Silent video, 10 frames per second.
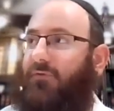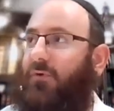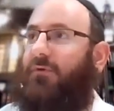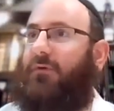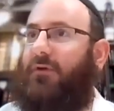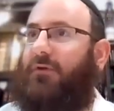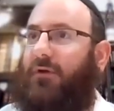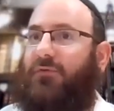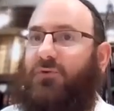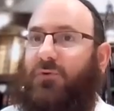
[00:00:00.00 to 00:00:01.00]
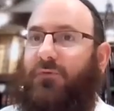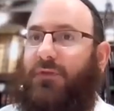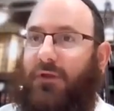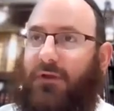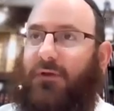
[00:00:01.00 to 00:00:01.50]
as soon as he does
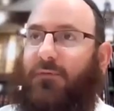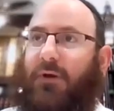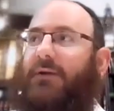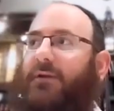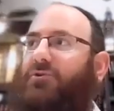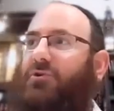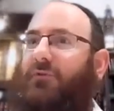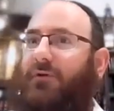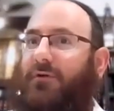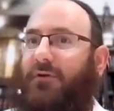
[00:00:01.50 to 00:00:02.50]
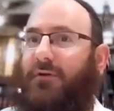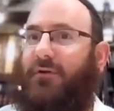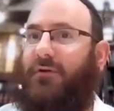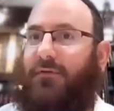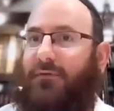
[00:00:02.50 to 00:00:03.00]
tshuva, then he already did tshuva.
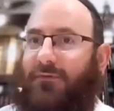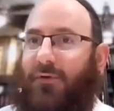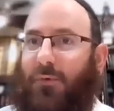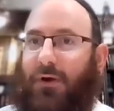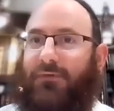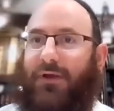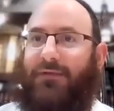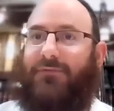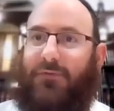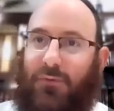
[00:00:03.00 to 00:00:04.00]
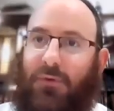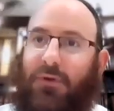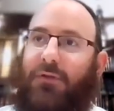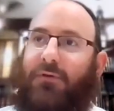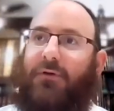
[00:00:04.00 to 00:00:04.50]
So what? He has to
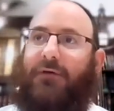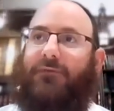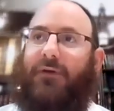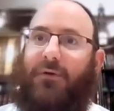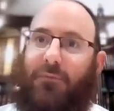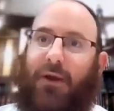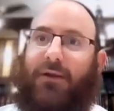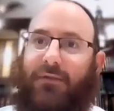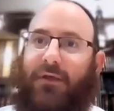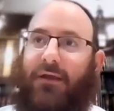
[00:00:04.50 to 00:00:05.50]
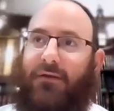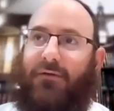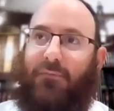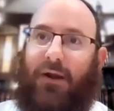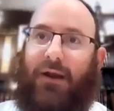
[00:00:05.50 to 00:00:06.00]
do another avera right
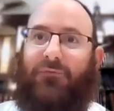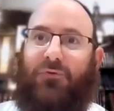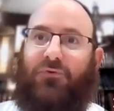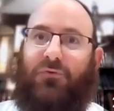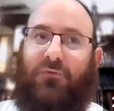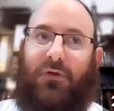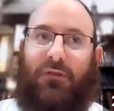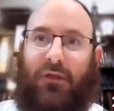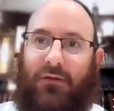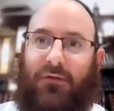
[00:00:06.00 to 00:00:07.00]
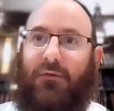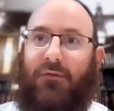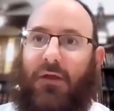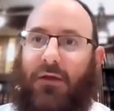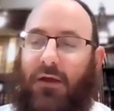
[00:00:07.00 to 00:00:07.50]
then, right after tshuva, and then
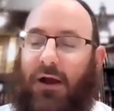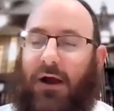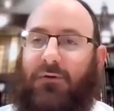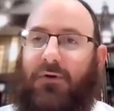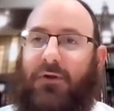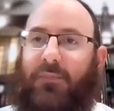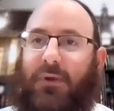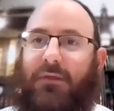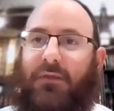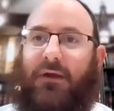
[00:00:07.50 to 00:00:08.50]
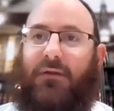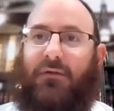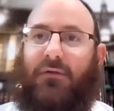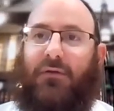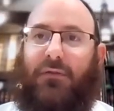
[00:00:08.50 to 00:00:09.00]
how could it be
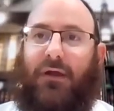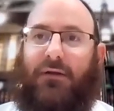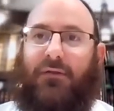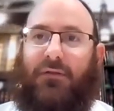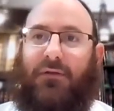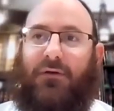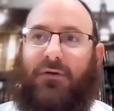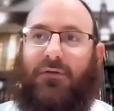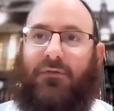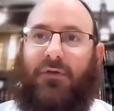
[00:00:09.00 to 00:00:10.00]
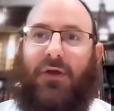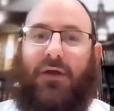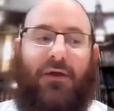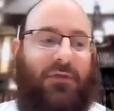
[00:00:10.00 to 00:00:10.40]
that that there is